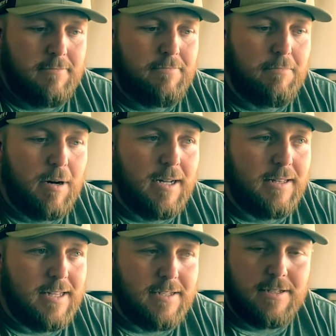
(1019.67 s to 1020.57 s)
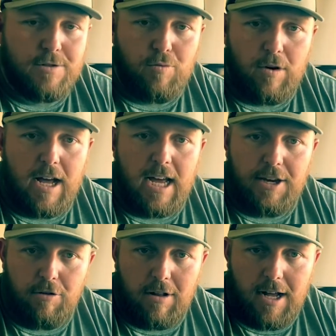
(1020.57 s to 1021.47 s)
but this is what I
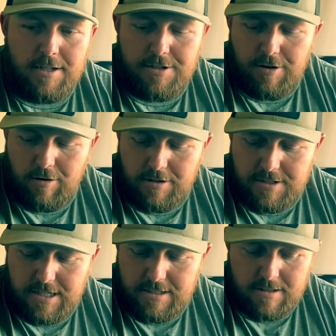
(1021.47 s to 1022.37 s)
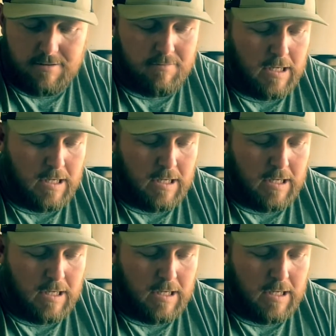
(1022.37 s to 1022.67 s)
utilize during the season.